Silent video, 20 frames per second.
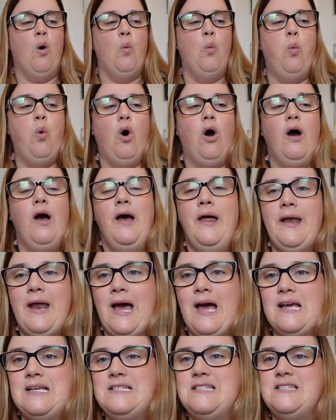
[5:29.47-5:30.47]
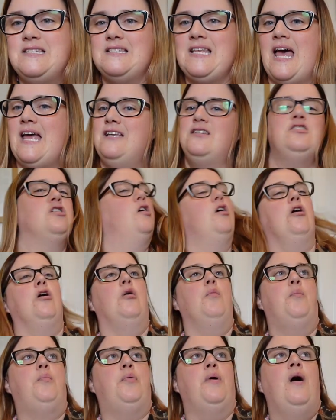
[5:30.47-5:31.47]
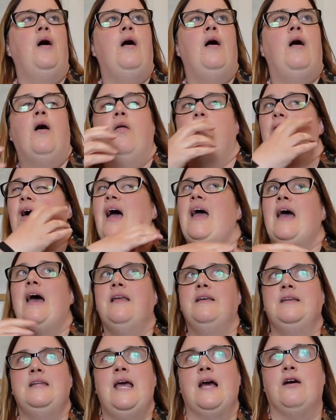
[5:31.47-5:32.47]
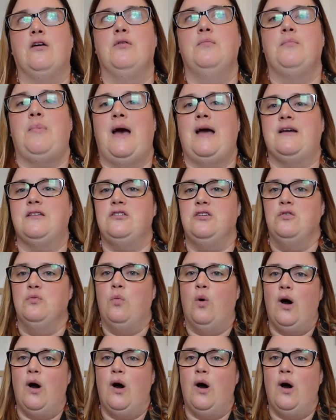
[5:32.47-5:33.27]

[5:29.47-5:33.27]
What had I set up that I hadn't yet come back to?